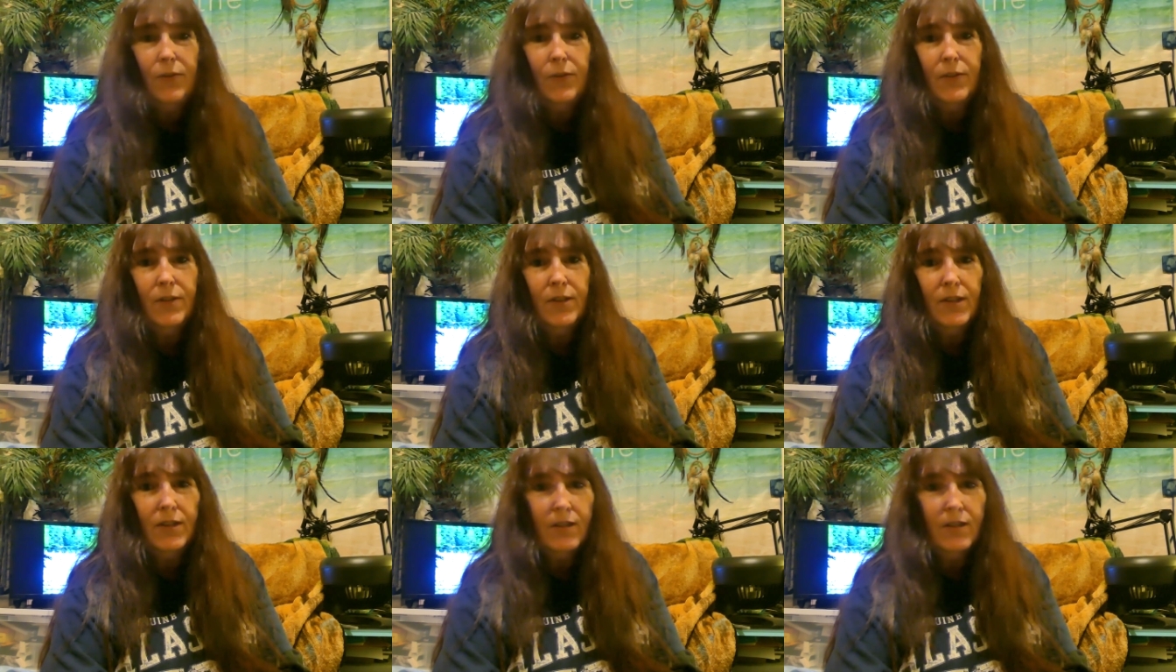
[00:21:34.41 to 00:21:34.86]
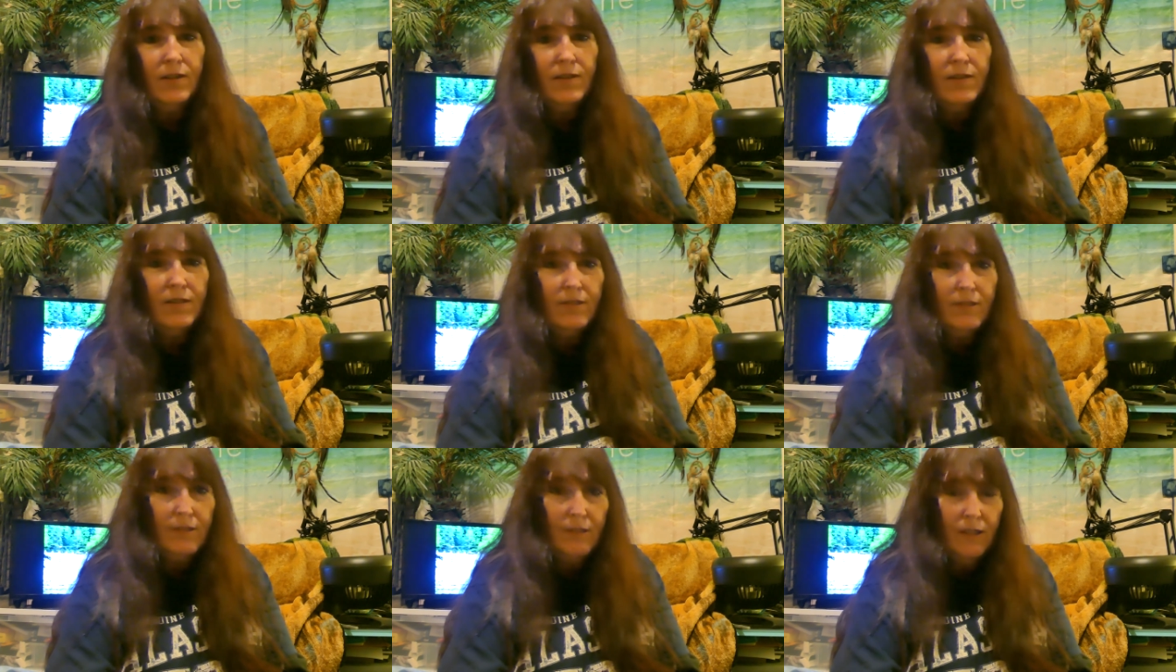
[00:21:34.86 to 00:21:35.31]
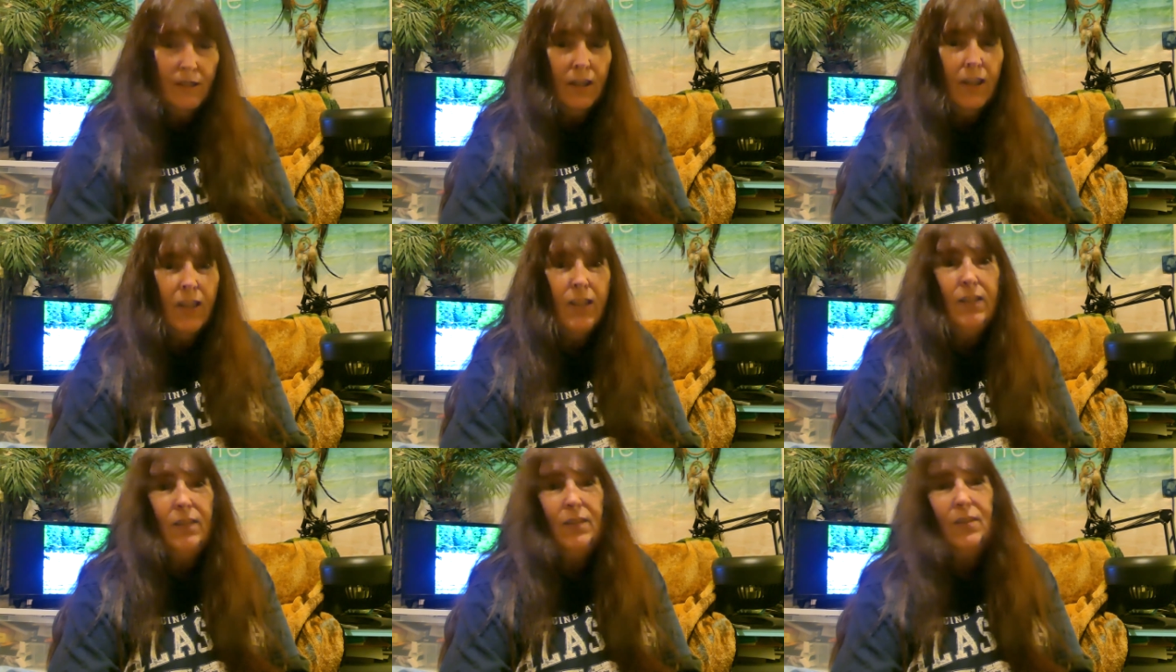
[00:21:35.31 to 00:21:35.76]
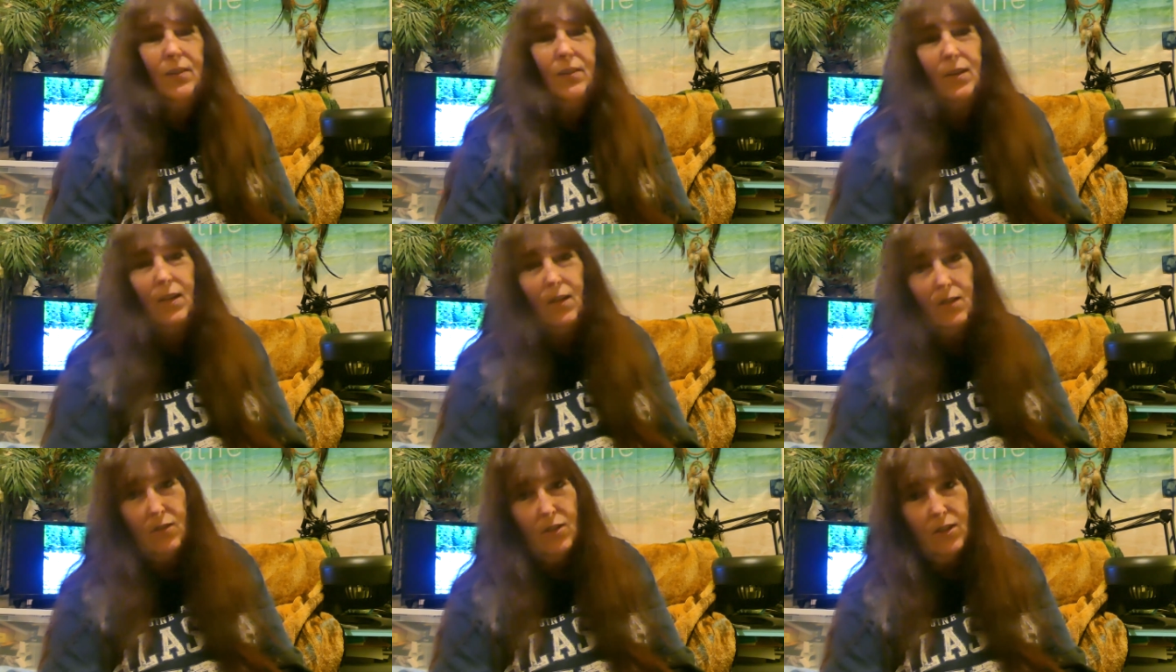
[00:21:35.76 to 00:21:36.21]
Sitka City to
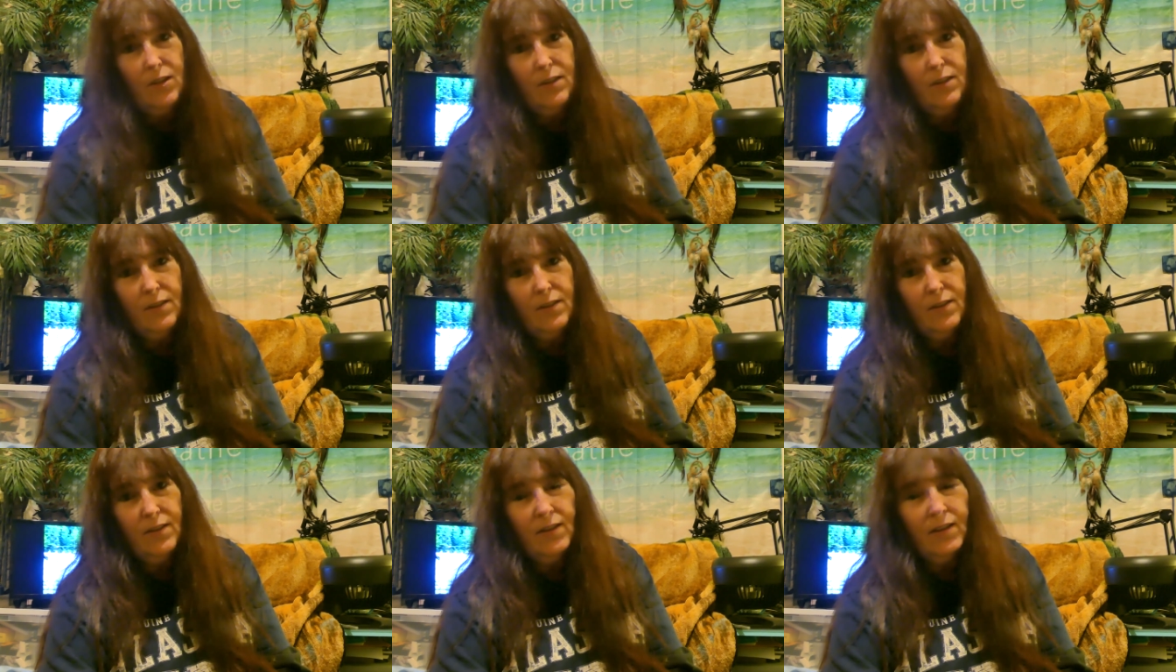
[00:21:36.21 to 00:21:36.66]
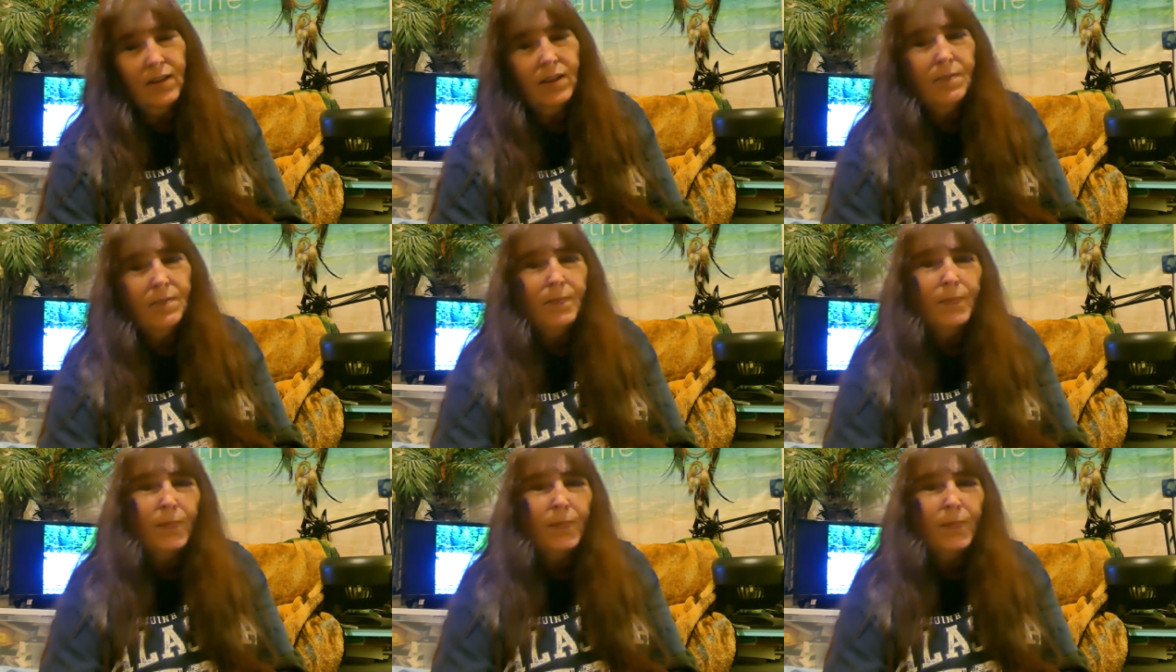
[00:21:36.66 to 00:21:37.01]
the other end of the city,